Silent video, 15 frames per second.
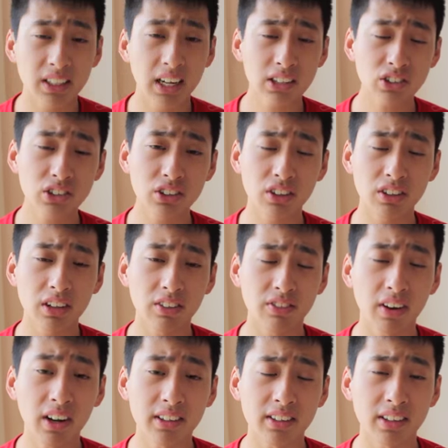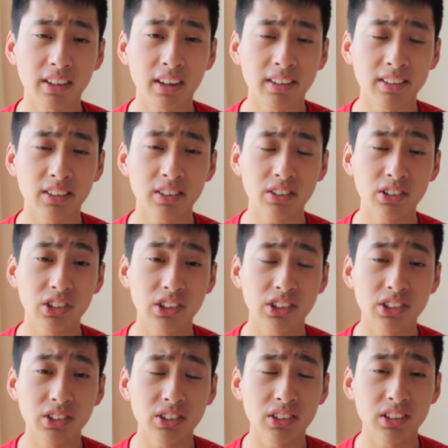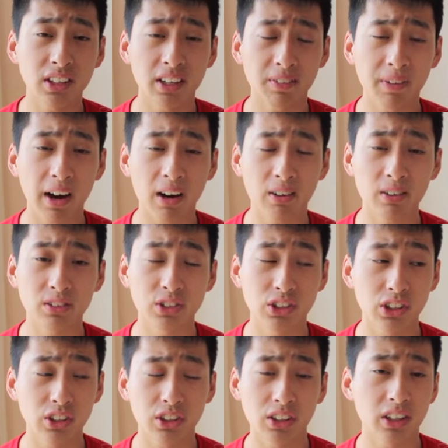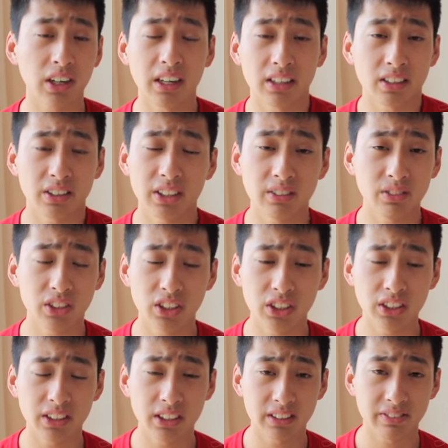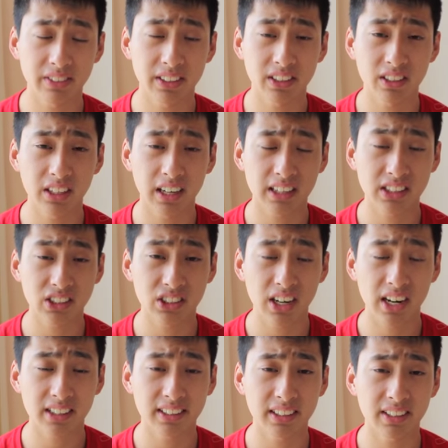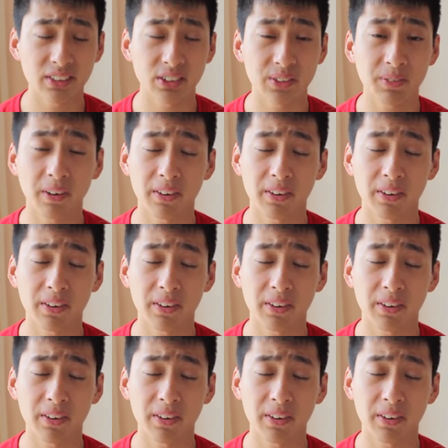It actually turned out fine. Like I literally just used like powdered sugar and cream cheese and vanilla extract and it was